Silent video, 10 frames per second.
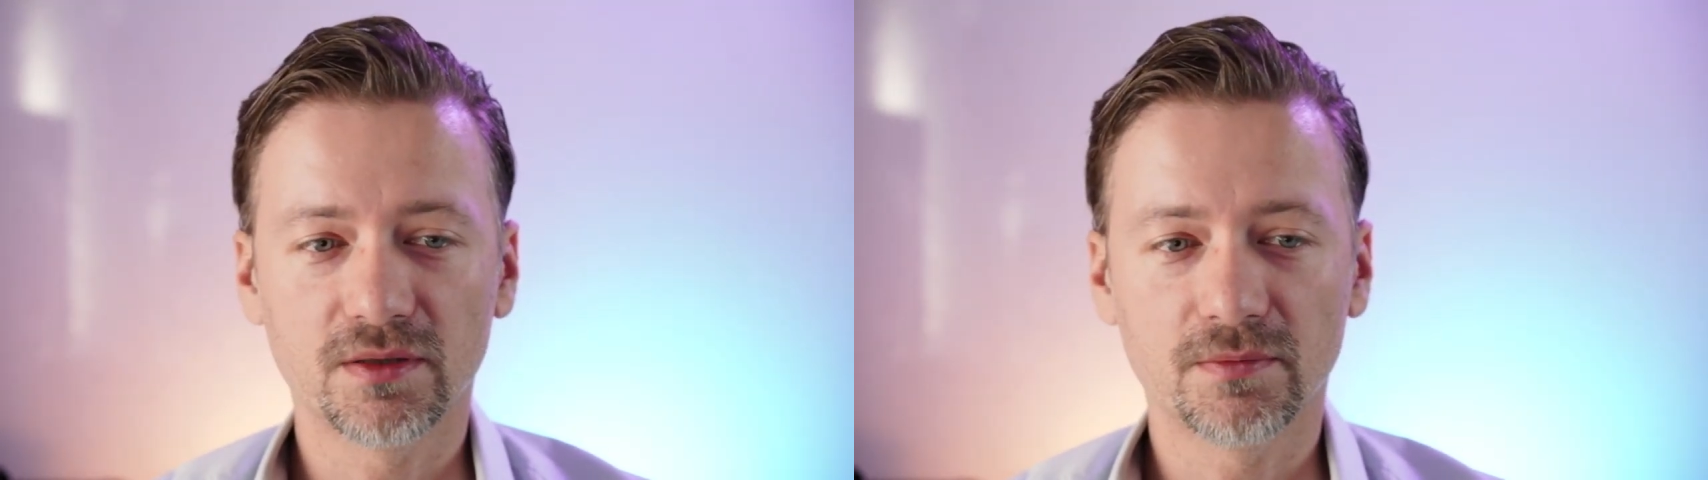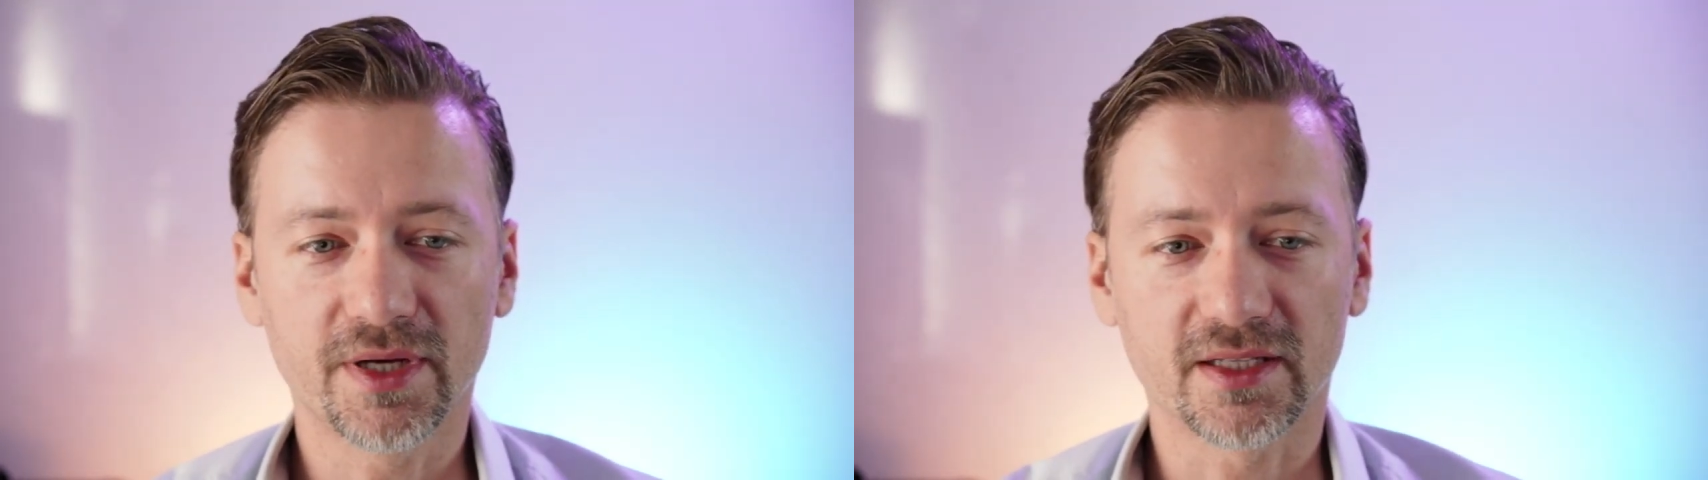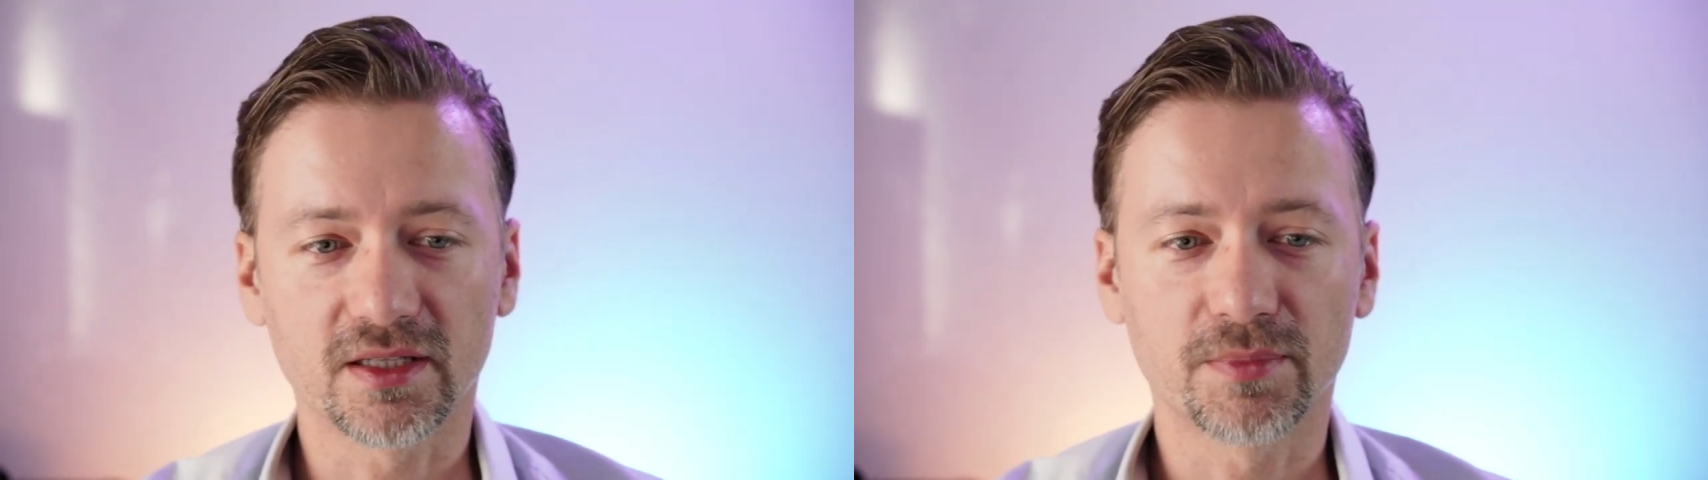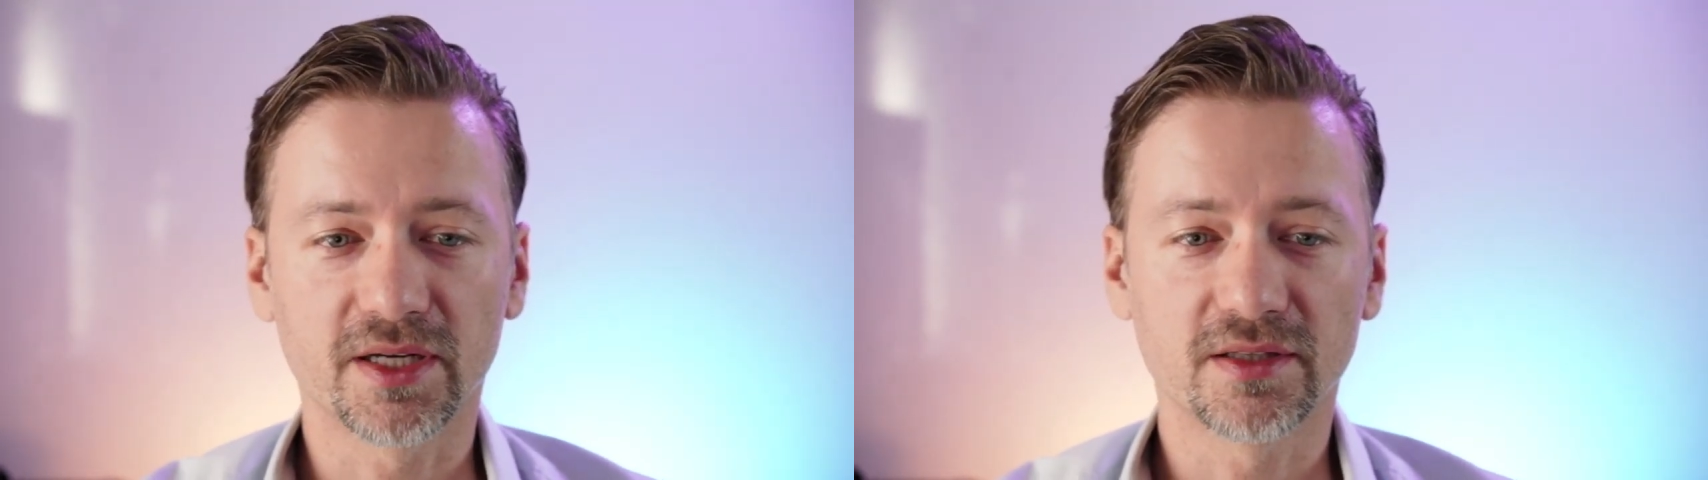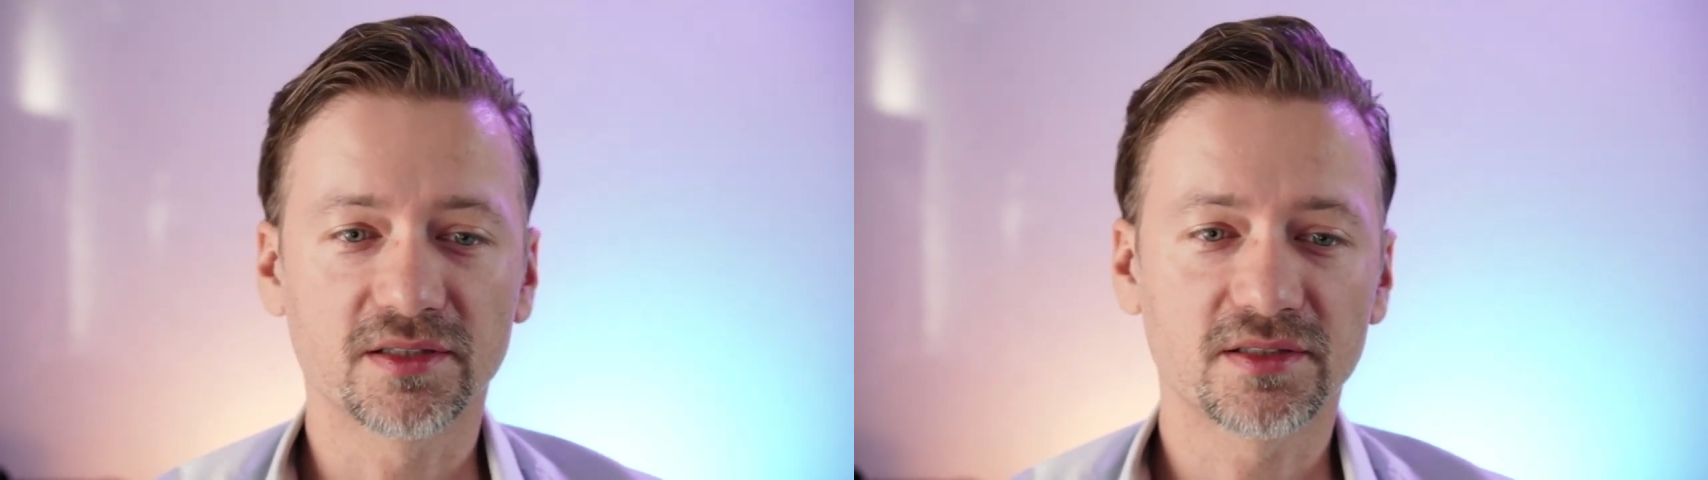impacted
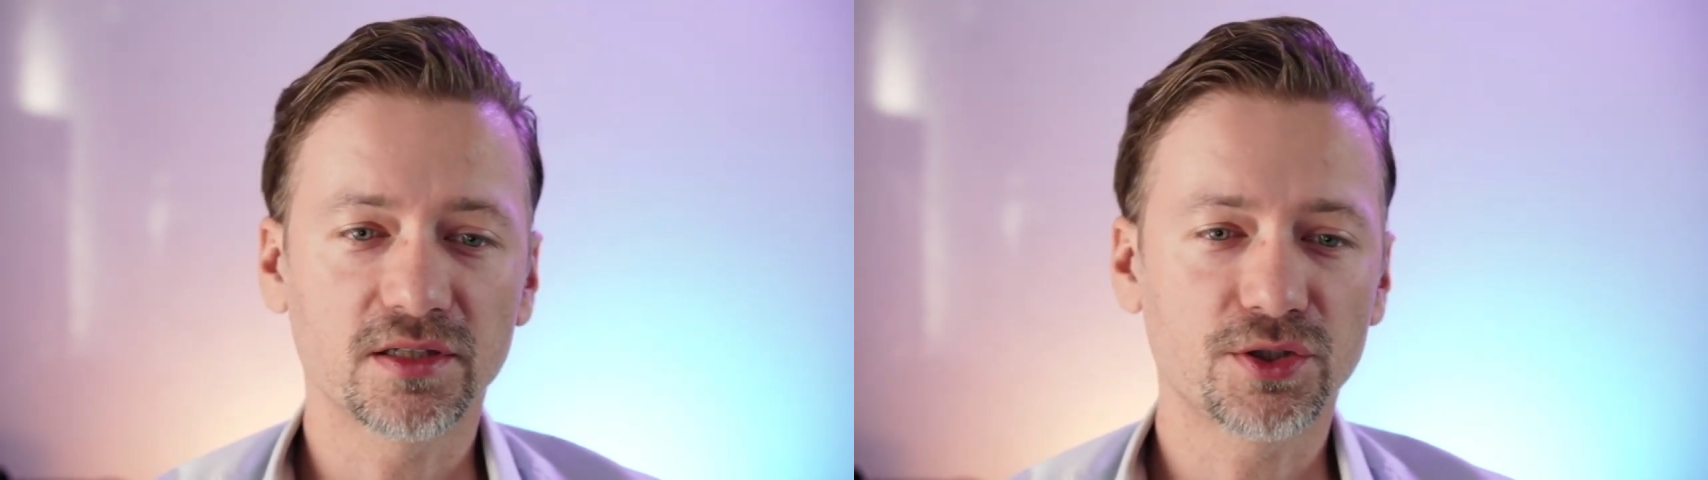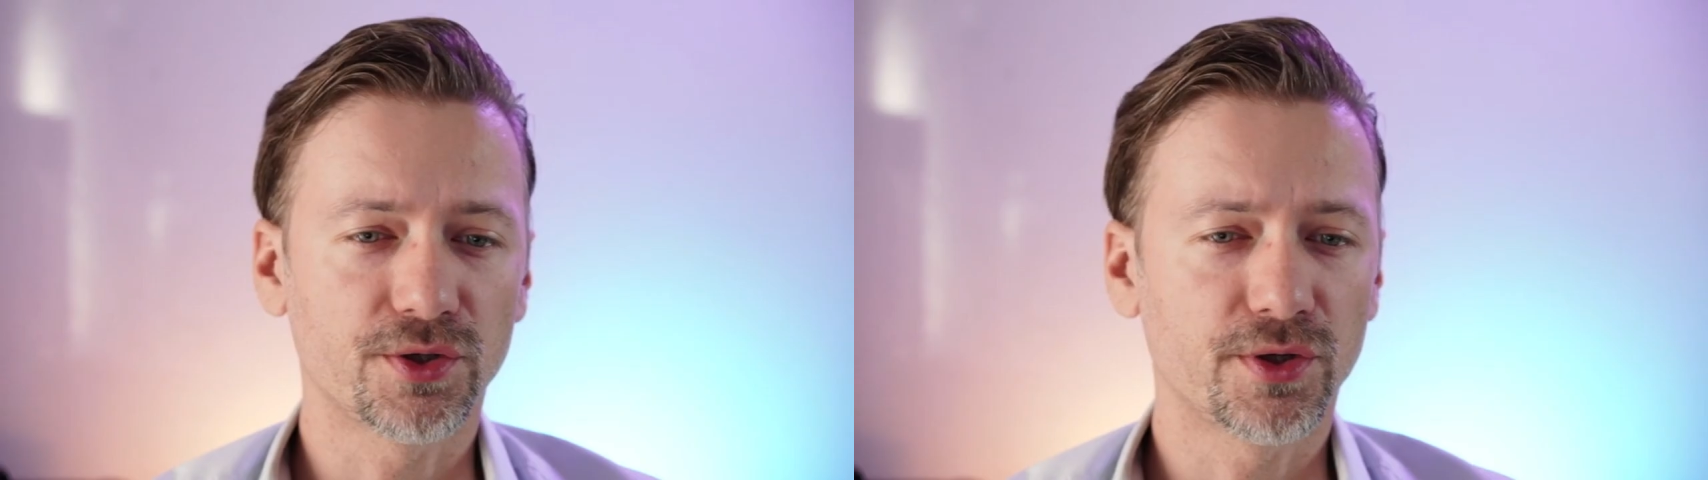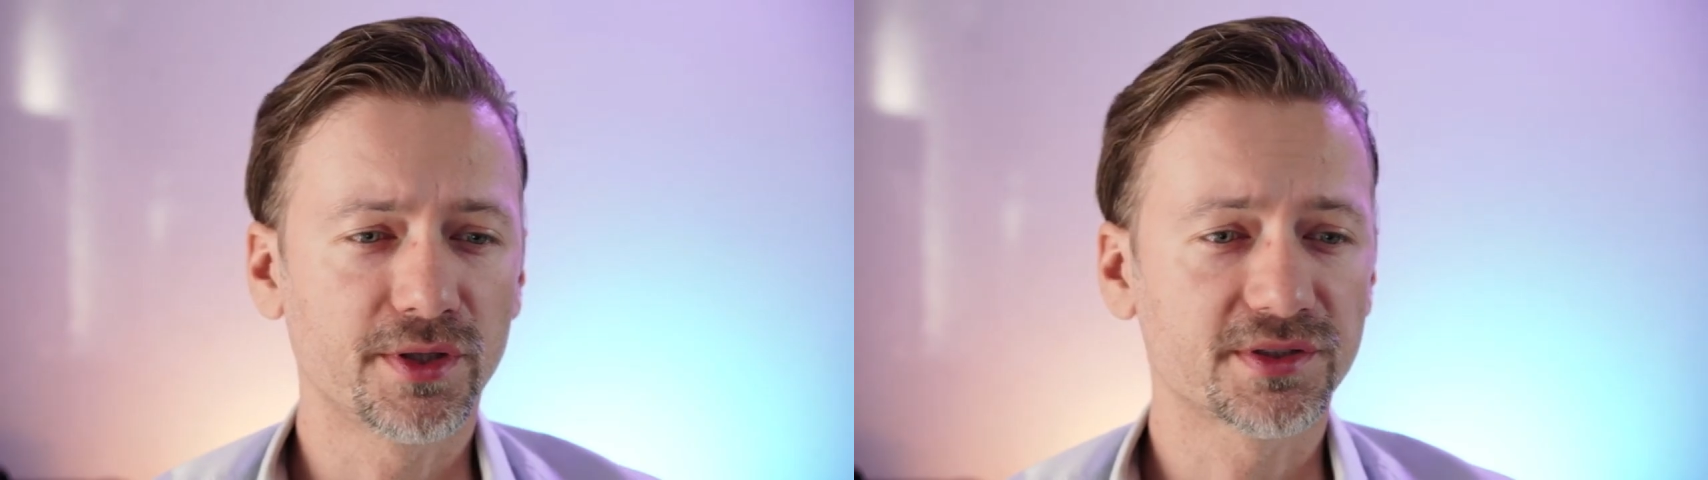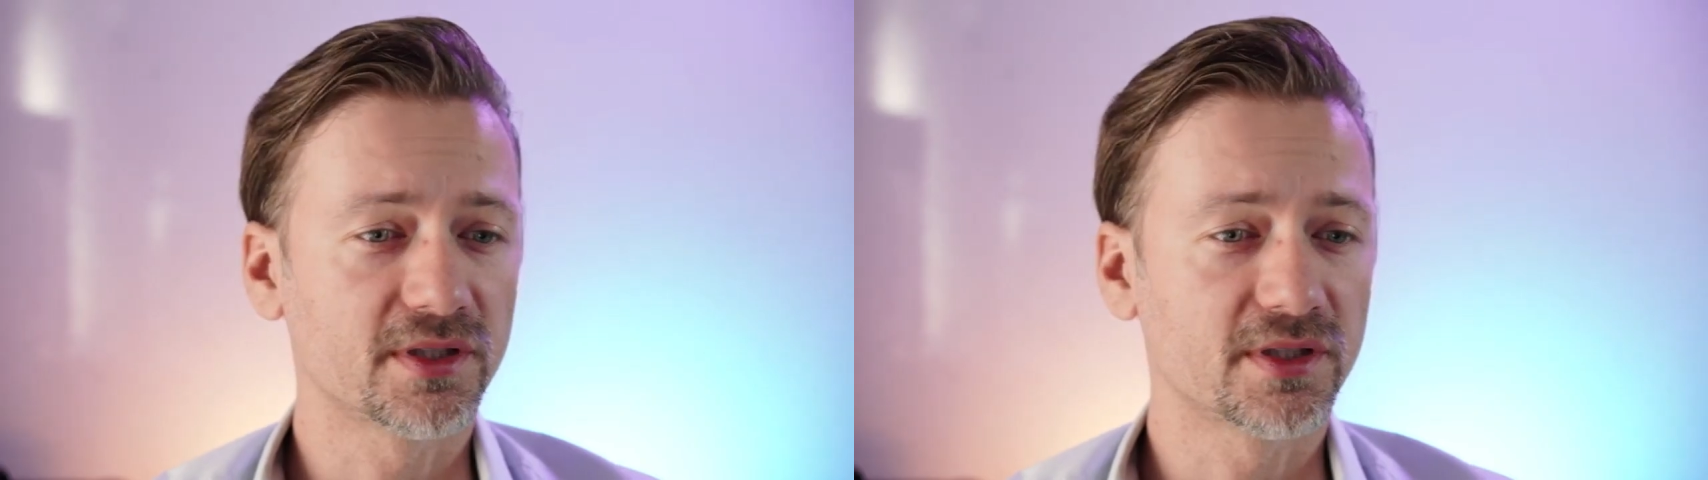by the essential oils